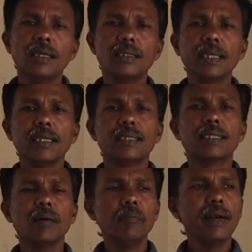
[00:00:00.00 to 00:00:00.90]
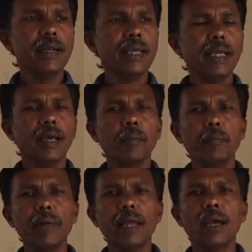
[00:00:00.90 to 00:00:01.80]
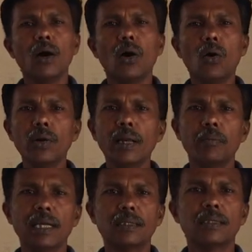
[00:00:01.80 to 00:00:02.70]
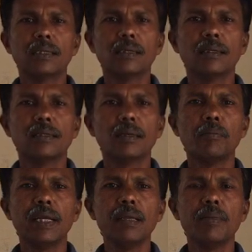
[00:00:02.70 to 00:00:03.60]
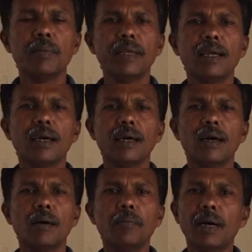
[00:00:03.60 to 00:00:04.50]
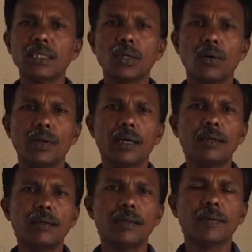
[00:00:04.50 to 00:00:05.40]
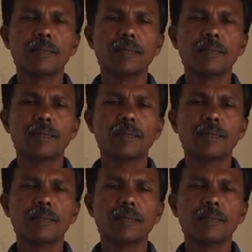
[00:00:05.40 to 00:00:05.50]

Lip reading: See, somebody may own a bus. Somebody may be a bus owner,